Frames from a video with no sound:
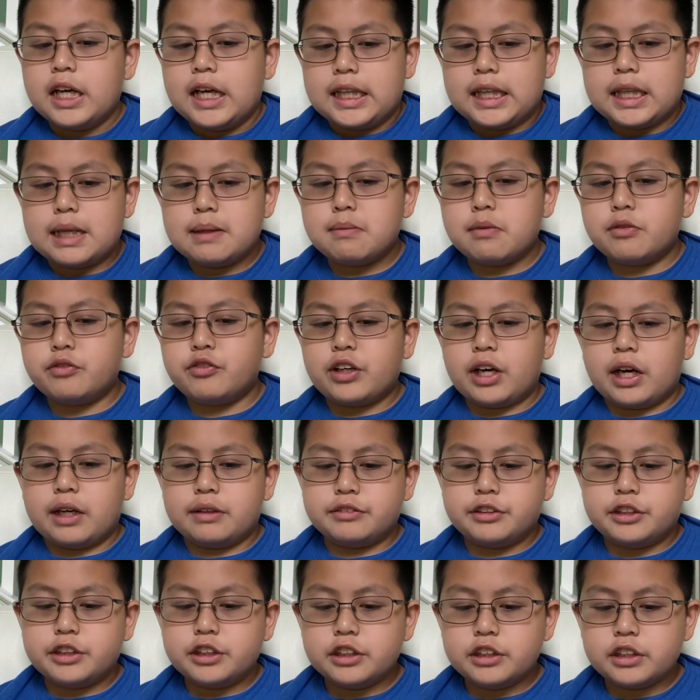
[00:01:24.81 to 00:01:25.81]
Number
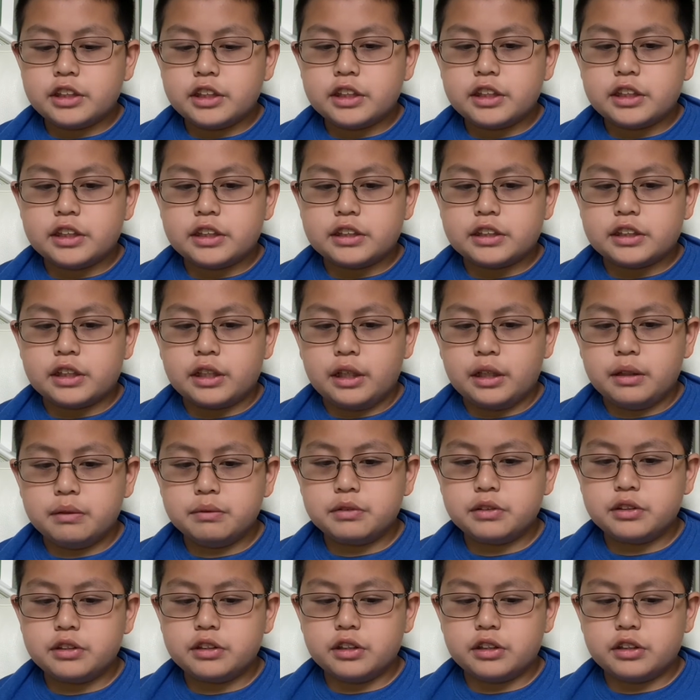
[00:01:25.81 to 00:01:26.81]
five, Chile is home
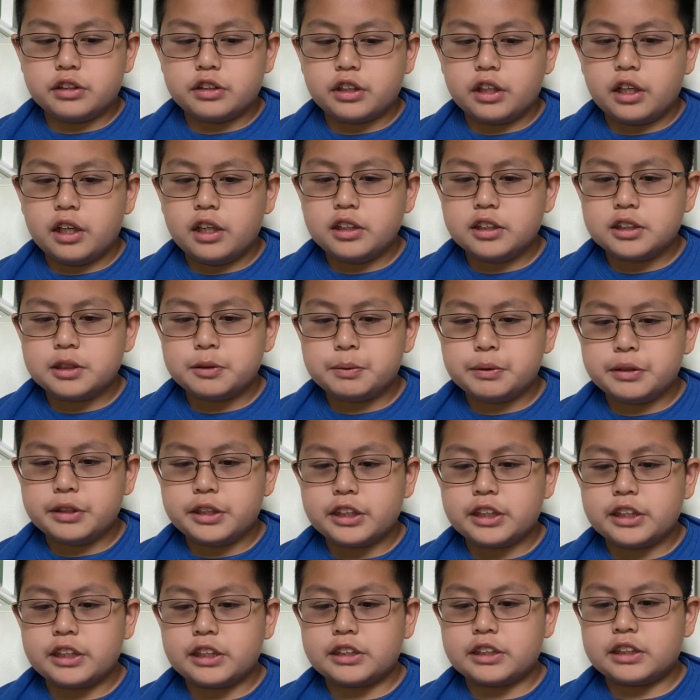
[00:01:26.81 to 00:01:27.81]
to the tallest
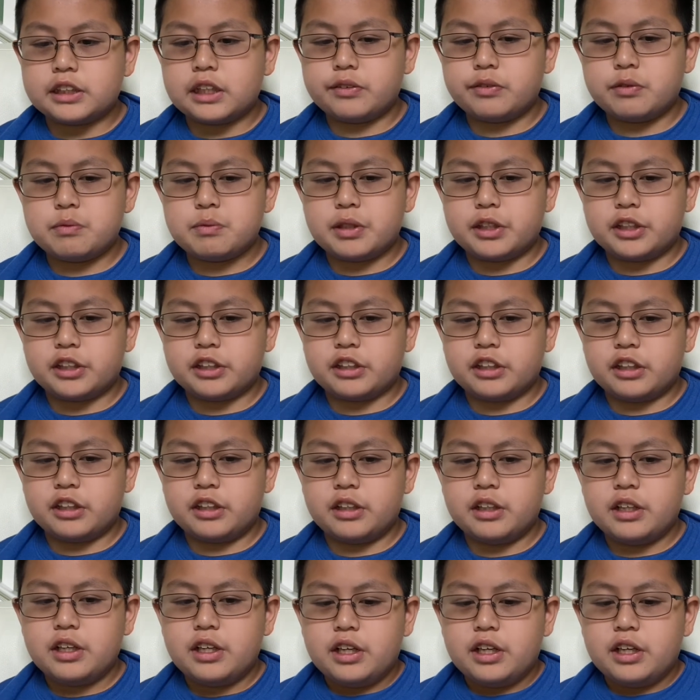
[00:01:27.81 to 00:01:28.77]
building in South America,